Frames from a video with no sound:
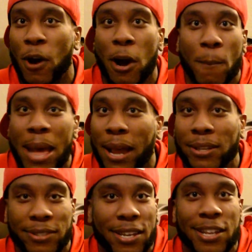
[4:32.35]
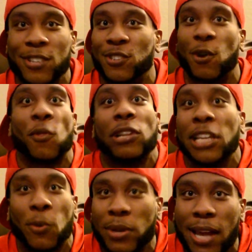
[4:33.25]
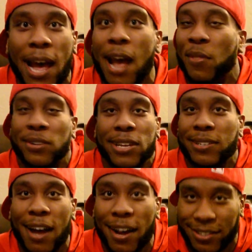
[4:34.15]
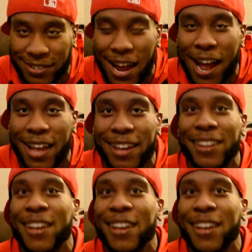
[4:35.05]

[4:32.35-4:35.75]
magazines, you know, the liquid diet, the detox diet,